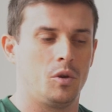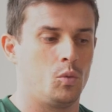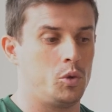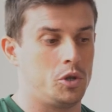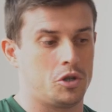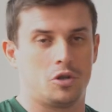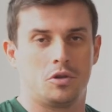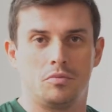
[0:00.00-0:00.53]

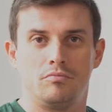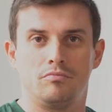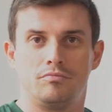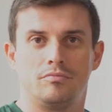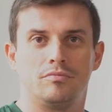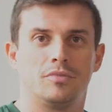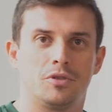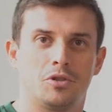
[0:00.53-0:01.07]
which
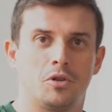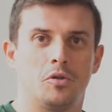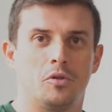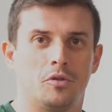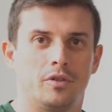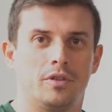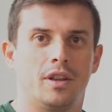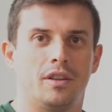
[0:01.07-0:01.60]

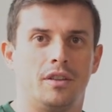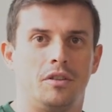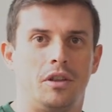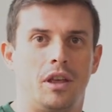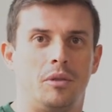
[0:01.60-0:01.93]
shows that the